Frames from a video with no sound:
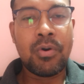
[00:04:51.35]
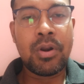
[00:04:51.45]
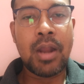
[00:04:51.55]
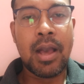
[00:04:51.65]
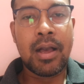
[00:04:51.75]

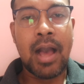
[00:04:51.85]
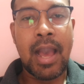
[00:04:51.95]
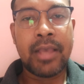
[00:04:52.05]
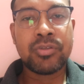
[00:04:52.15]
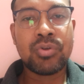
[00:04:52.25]
for
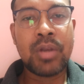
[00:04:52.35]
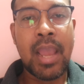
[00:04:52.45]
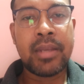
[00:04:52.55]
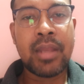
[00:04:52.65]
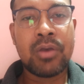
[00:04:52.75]
ISO
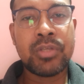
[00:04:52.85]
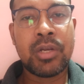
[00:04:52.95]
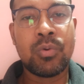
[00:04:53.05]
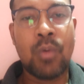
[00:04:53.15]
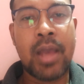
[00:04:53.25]

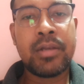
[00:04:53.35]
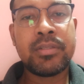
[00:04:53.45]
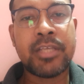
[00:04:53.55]
9001